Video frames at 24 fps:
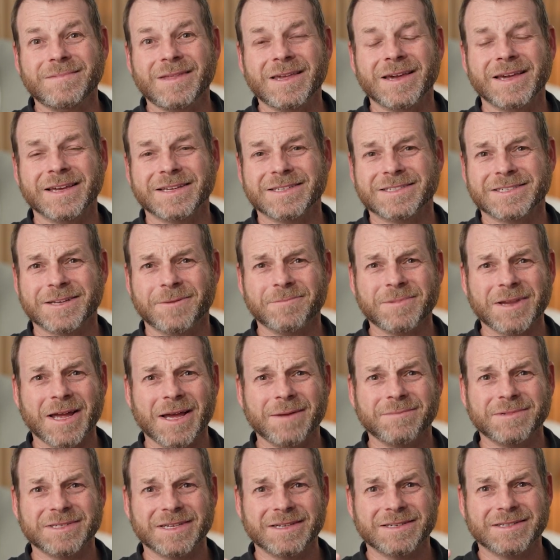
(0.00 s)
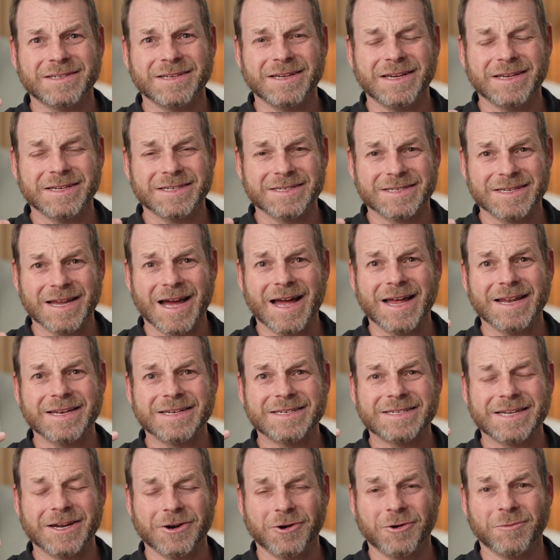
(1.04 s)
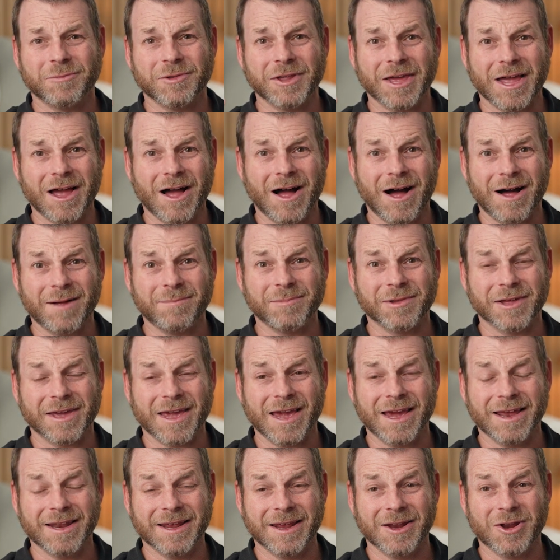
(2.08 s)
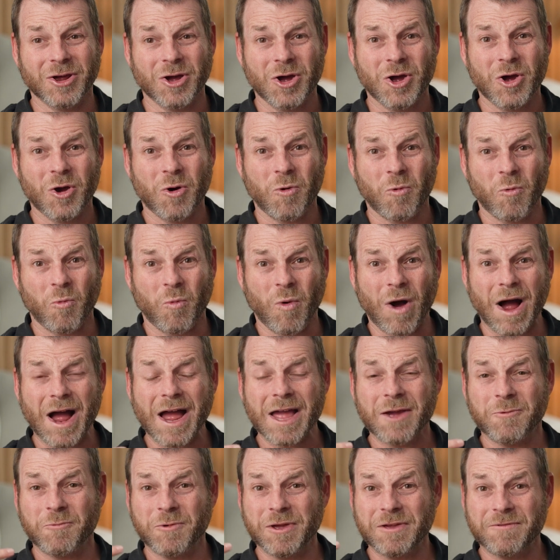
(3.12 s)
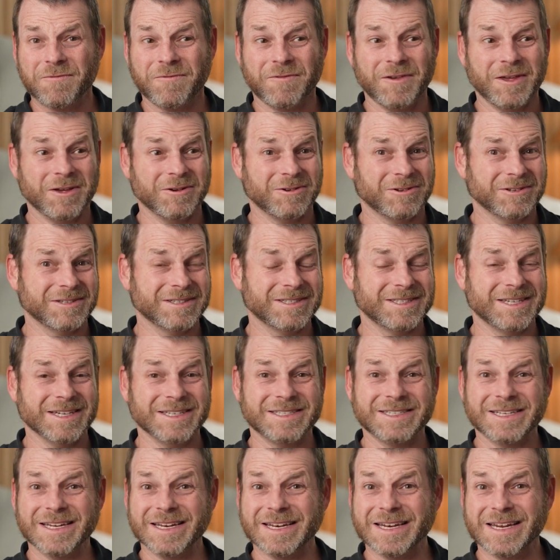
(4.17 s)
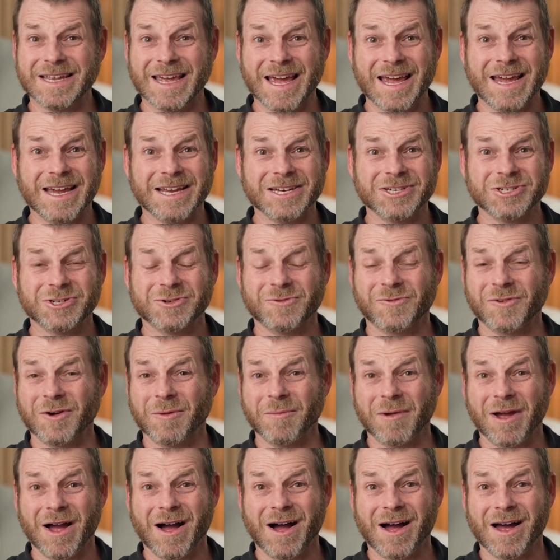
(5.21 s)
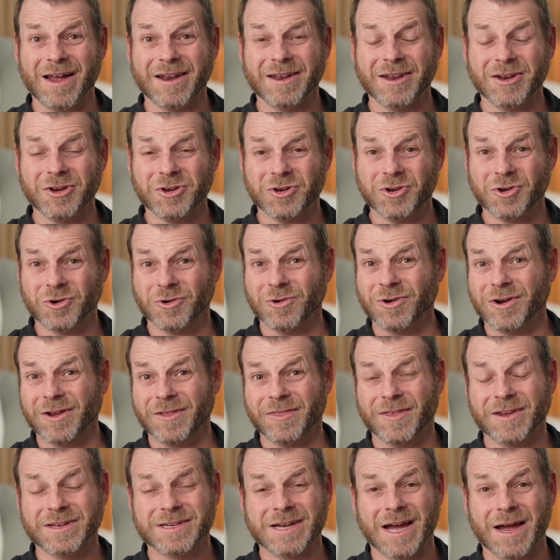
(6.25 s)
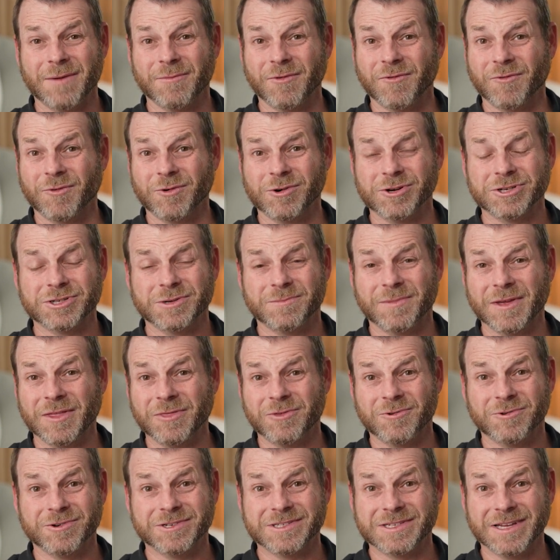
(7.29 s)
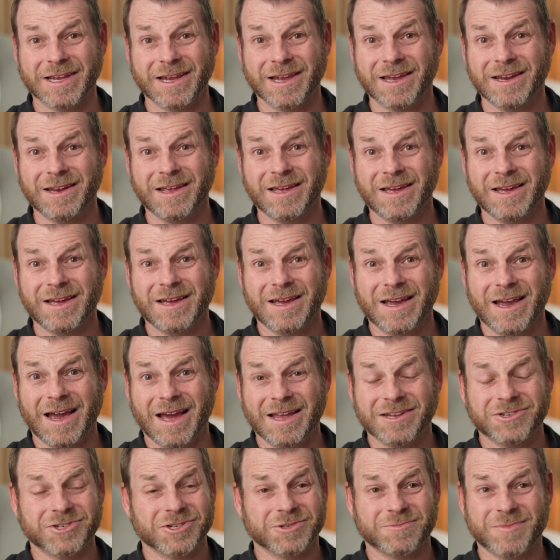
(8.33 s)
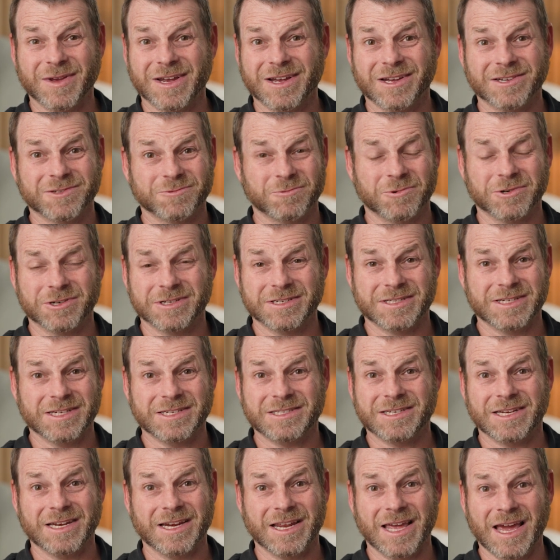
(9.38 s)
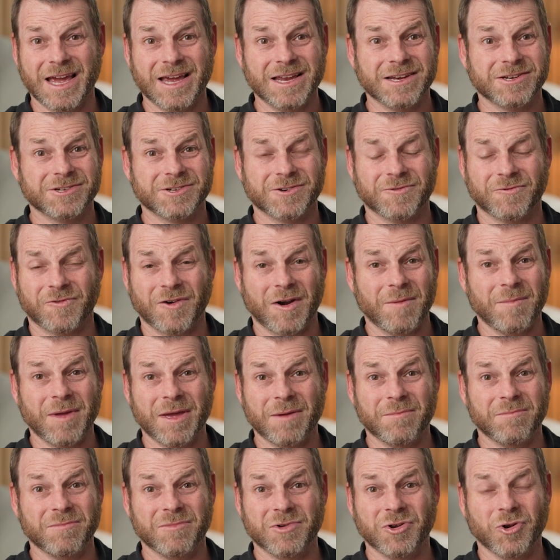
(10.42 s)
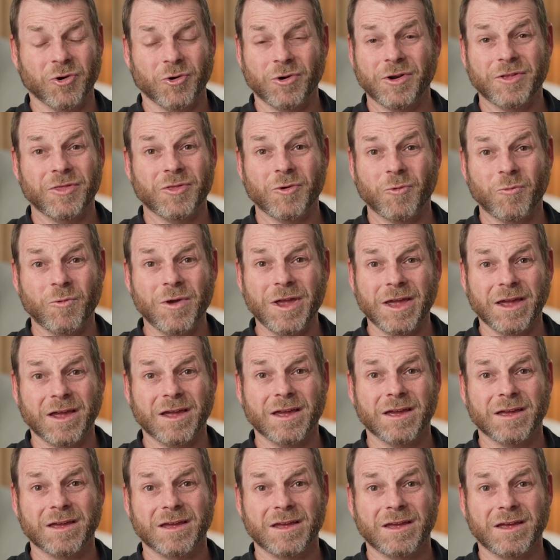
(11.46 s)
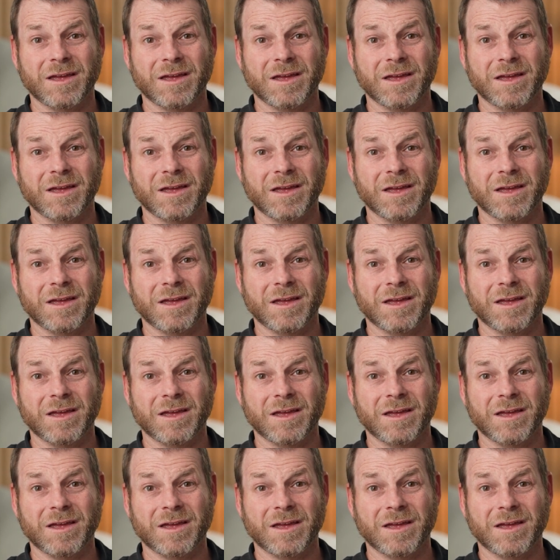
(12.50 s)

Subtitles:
think sometimes it's not terribly complicated why we feel disengaged from God during the time of worshiping through singing. And it's just because we're disengaged from him during the week.